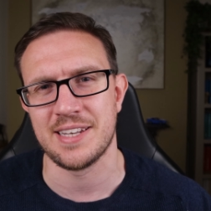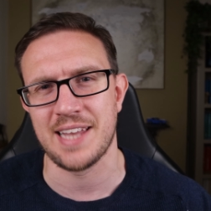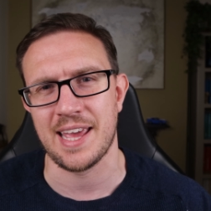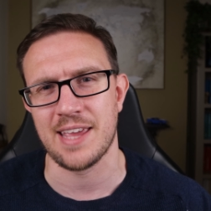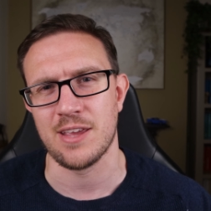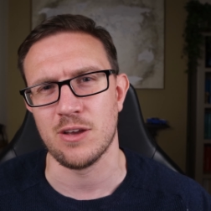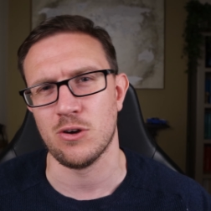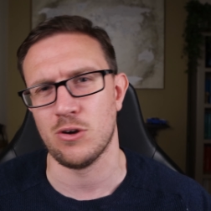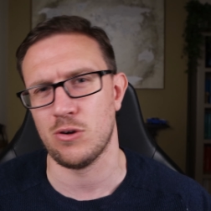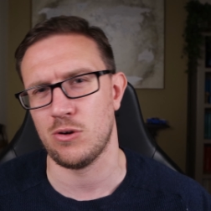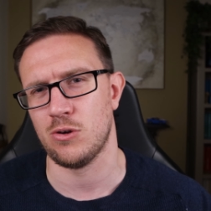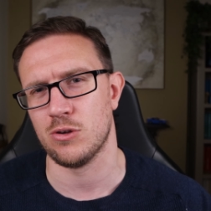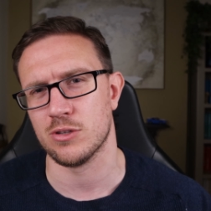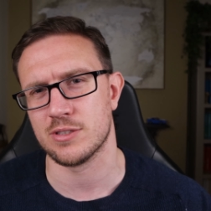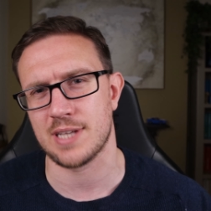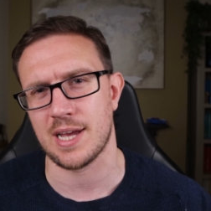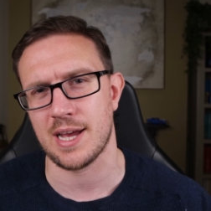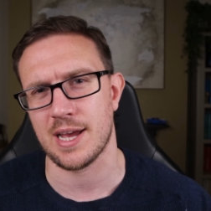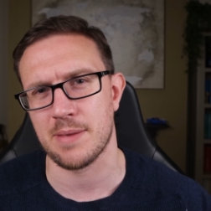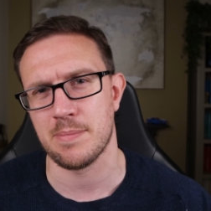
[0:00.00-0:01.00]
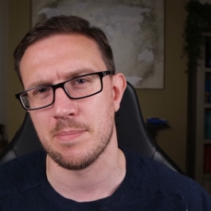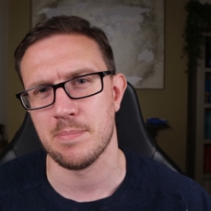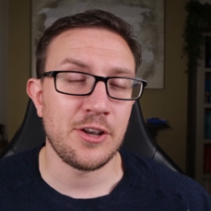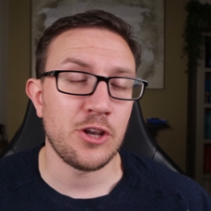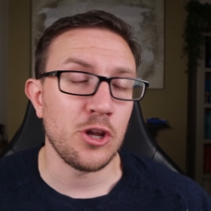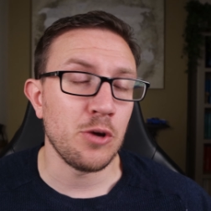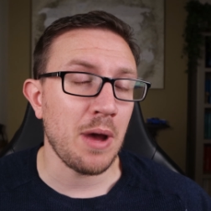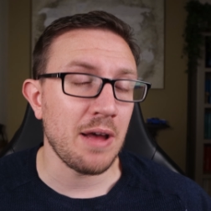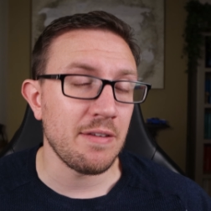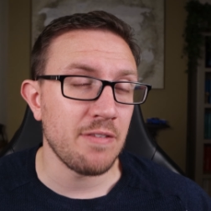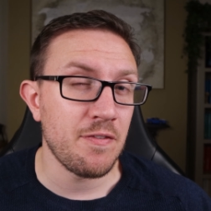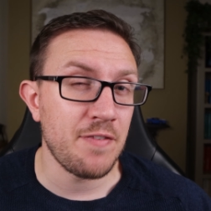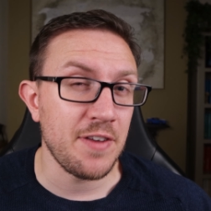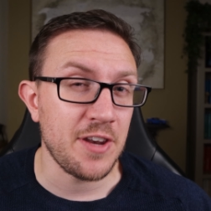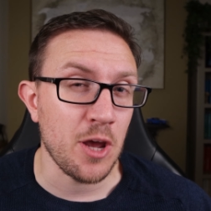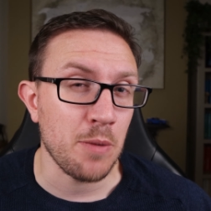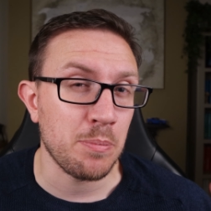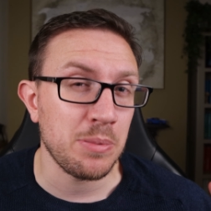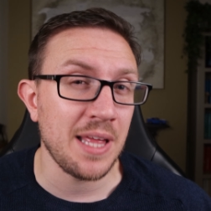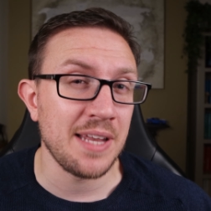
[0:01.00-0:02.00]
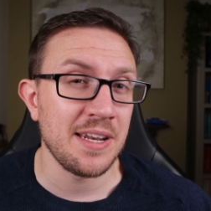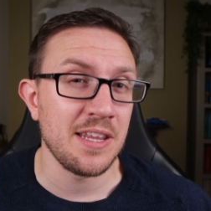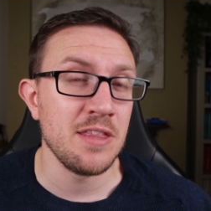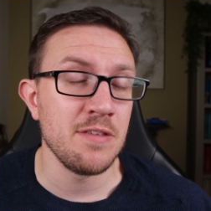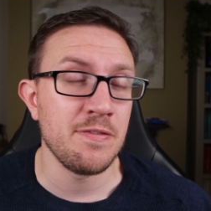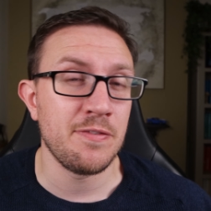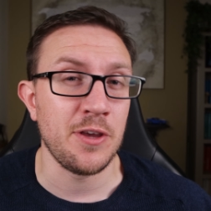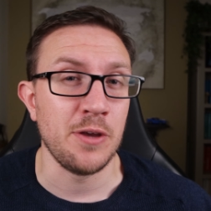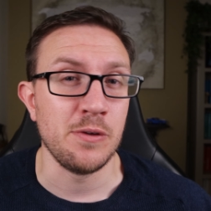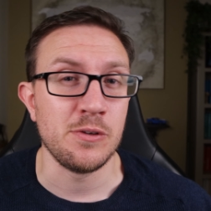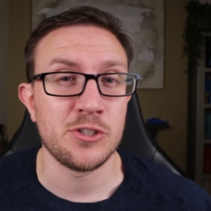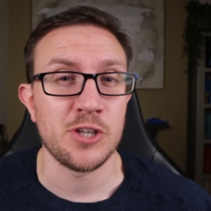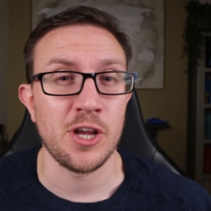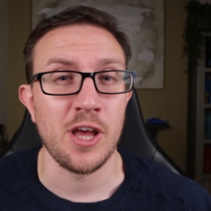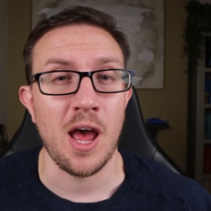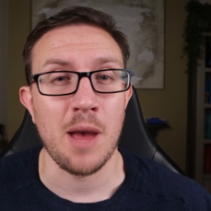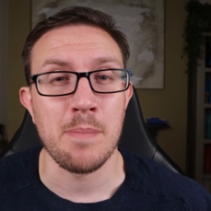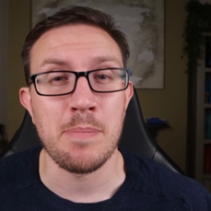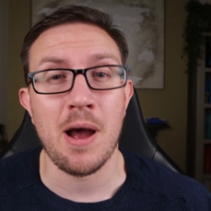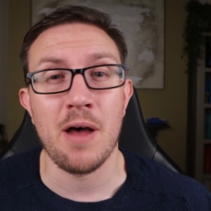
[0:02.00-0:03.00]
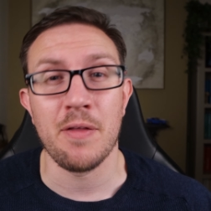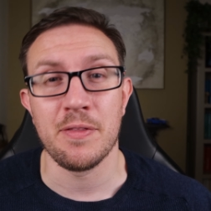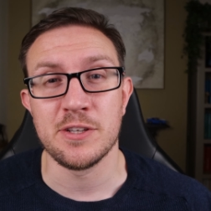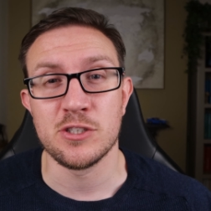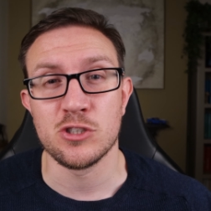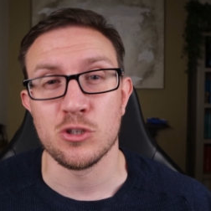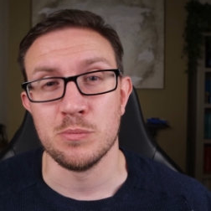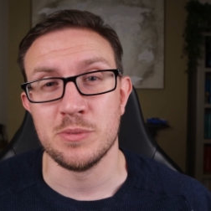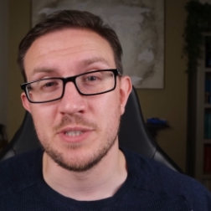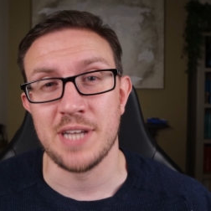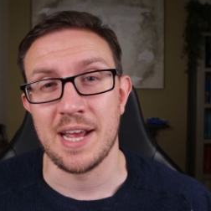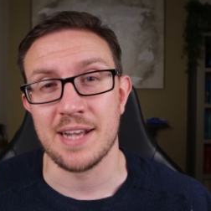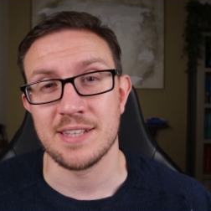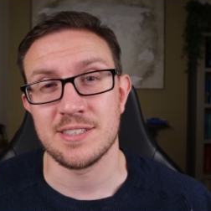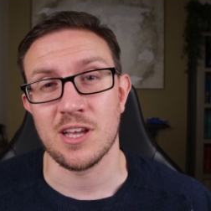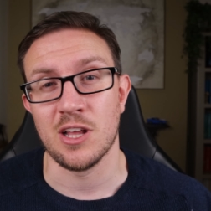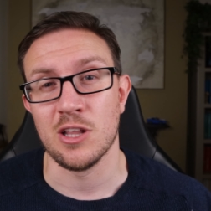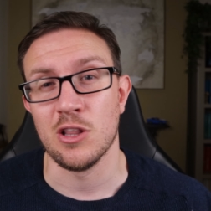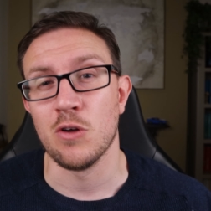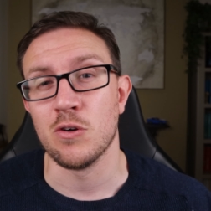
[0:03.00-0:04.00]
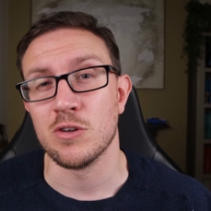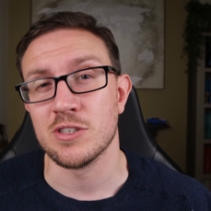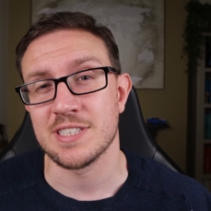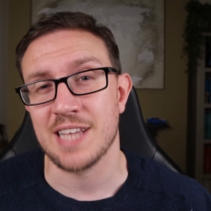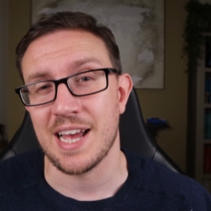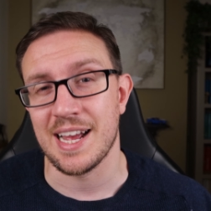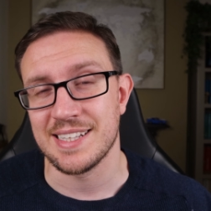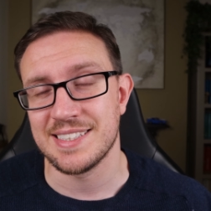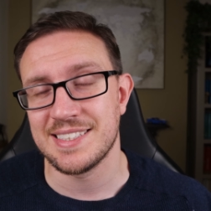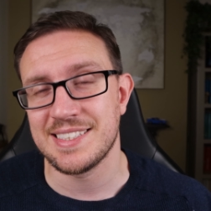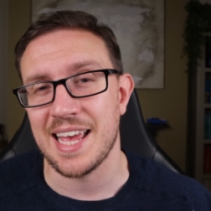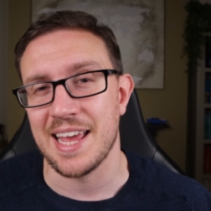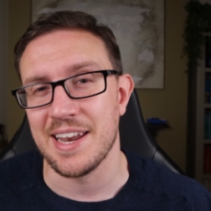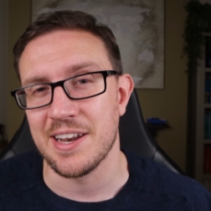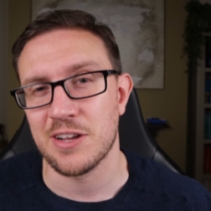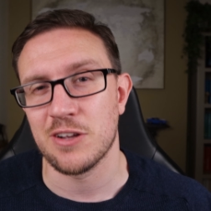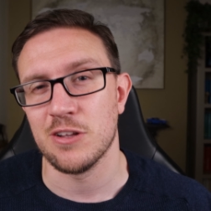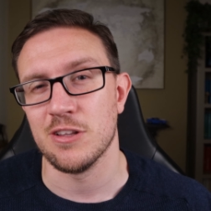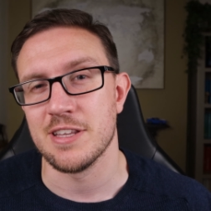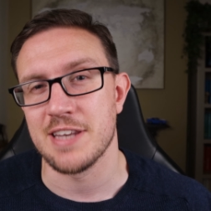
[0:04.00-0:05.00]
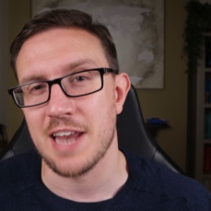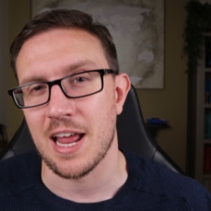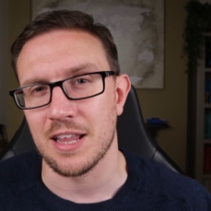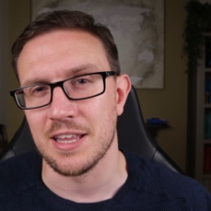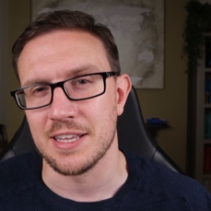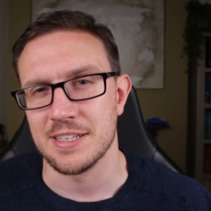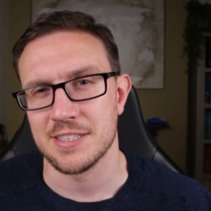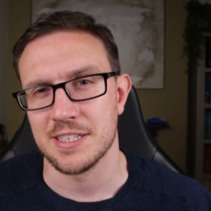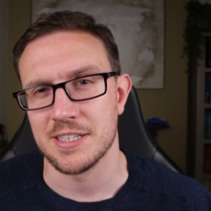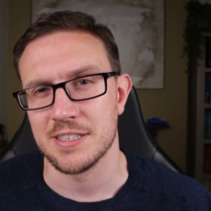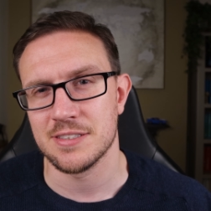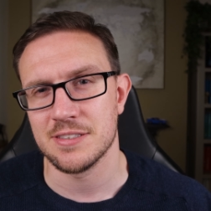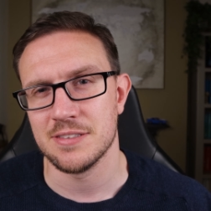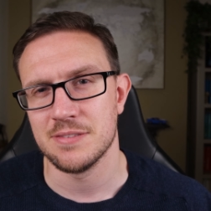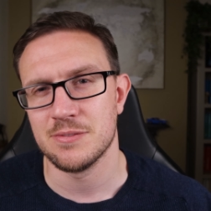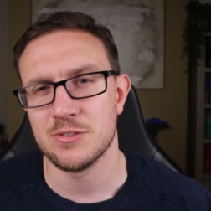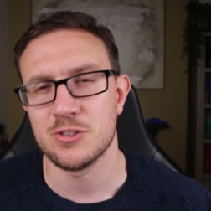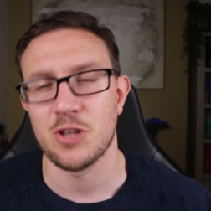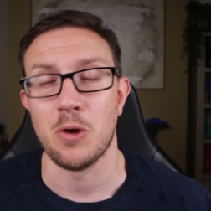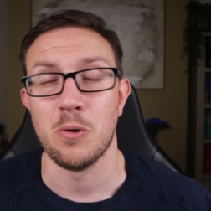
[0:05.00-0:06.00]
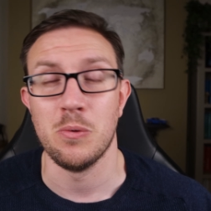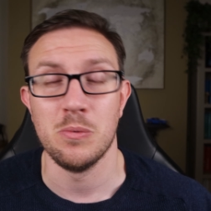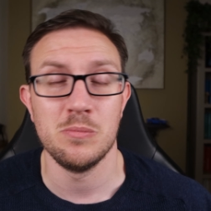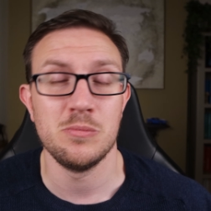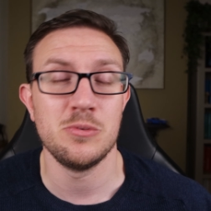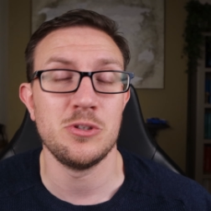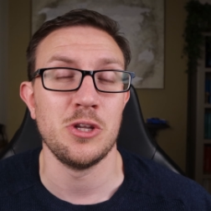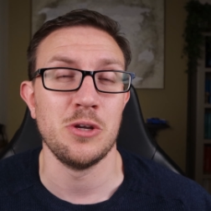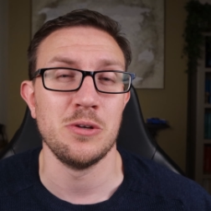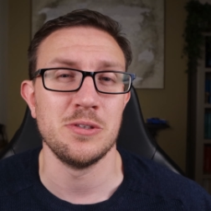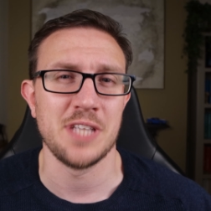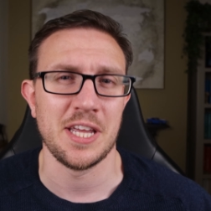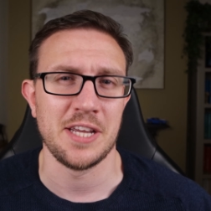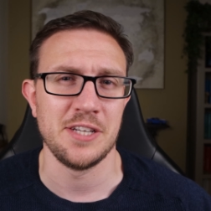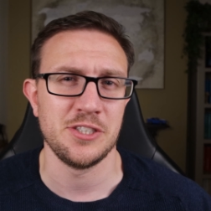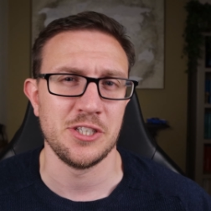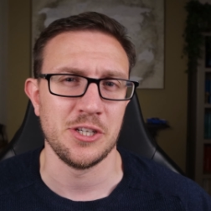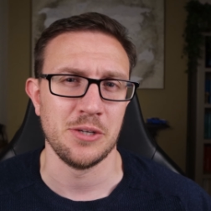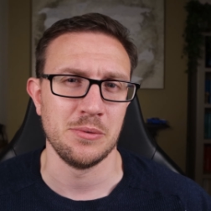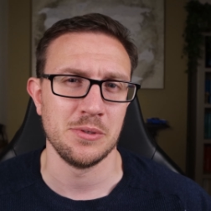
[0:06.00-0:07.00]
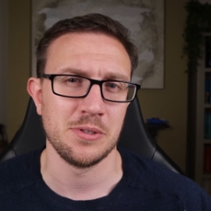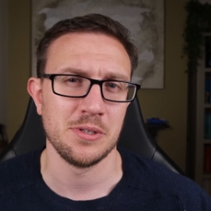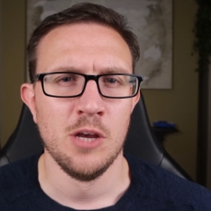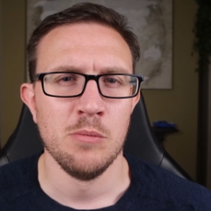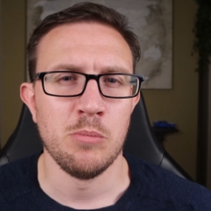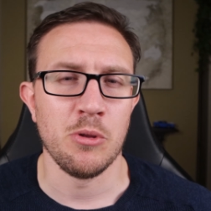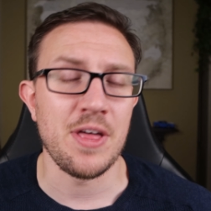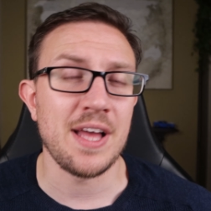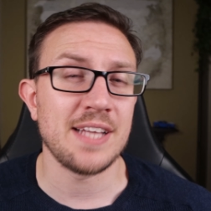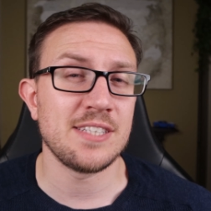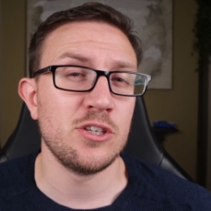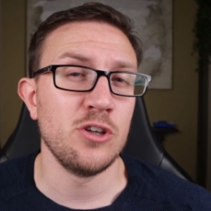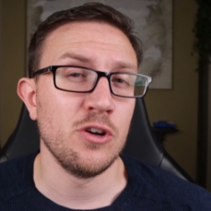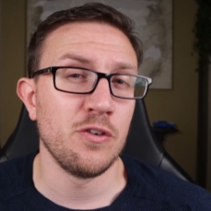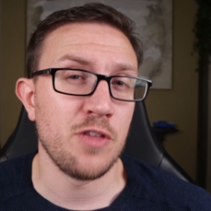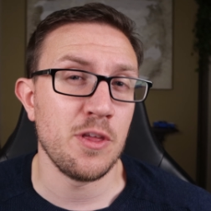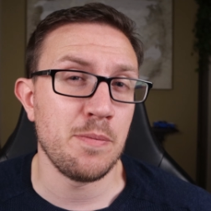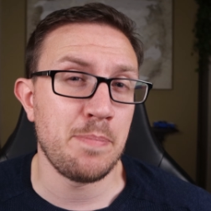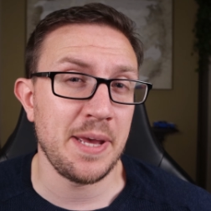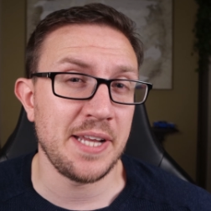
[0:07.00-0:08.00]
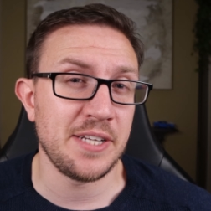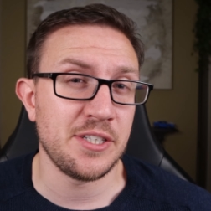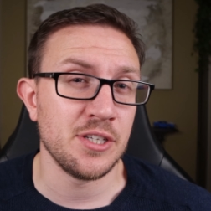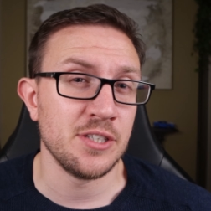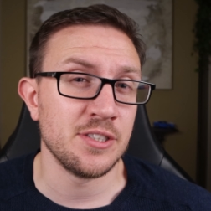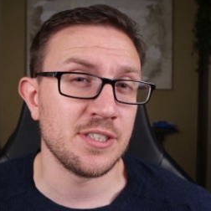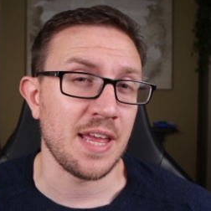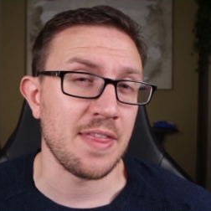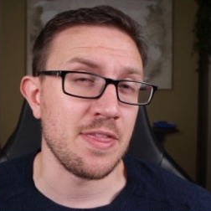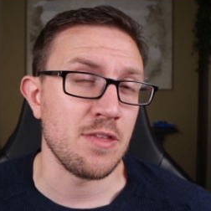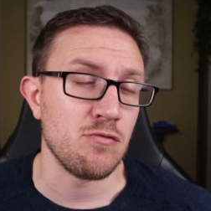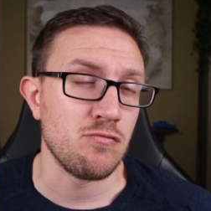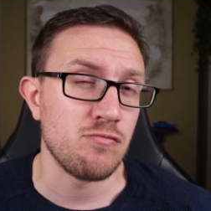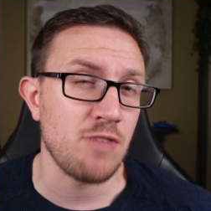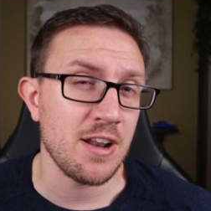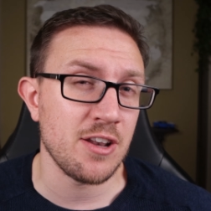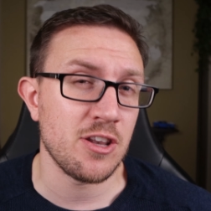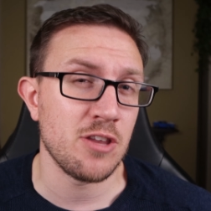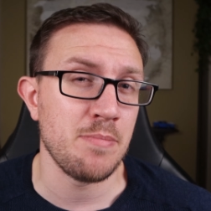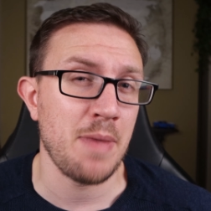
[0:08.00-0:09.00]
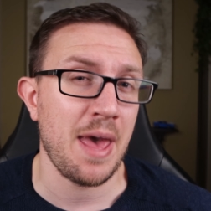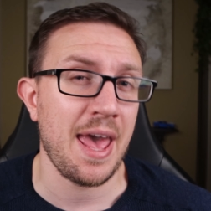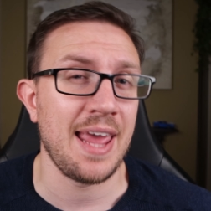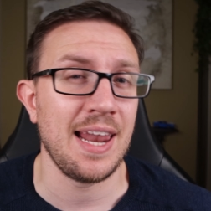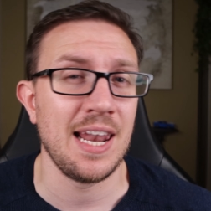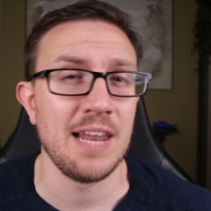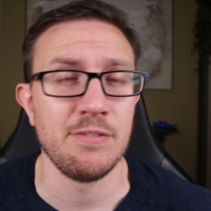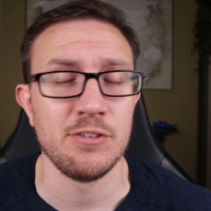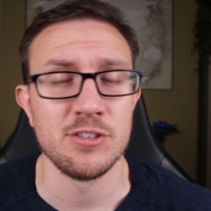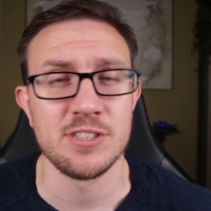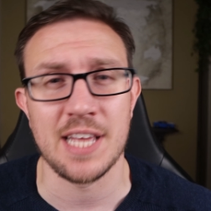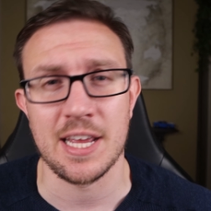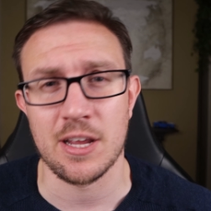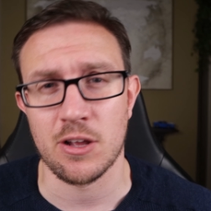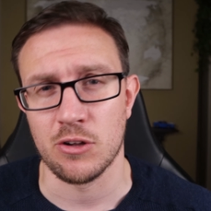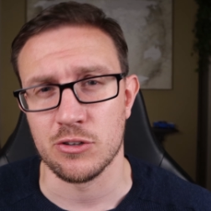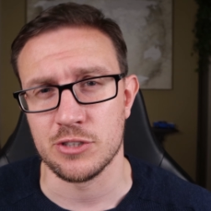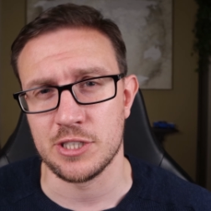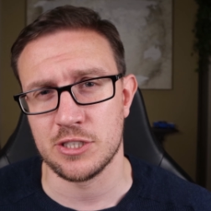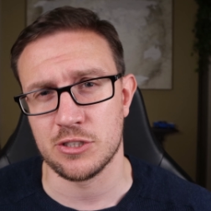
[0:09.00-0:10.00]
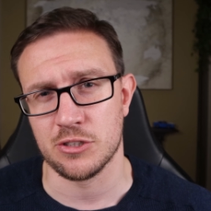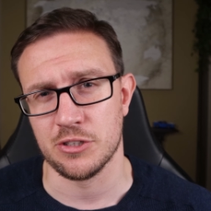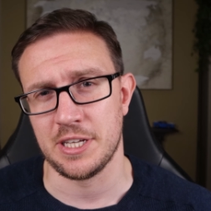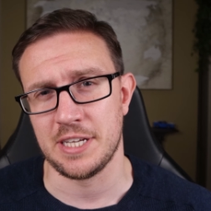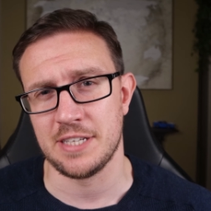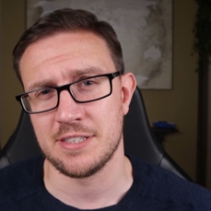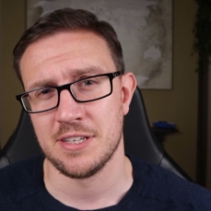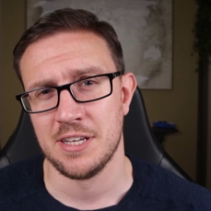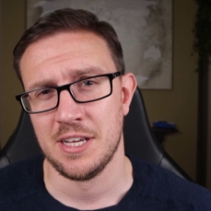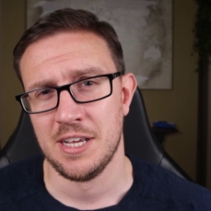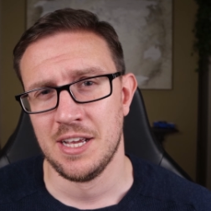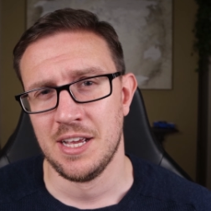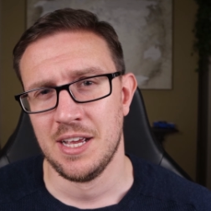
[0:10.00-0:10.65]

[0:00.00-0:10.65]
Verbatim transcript: day or time. I do have a video planned in the future about this subject alongside technical analysis, so do stay tuned. But that's enough of the pigeons and the random A-level psychology studies.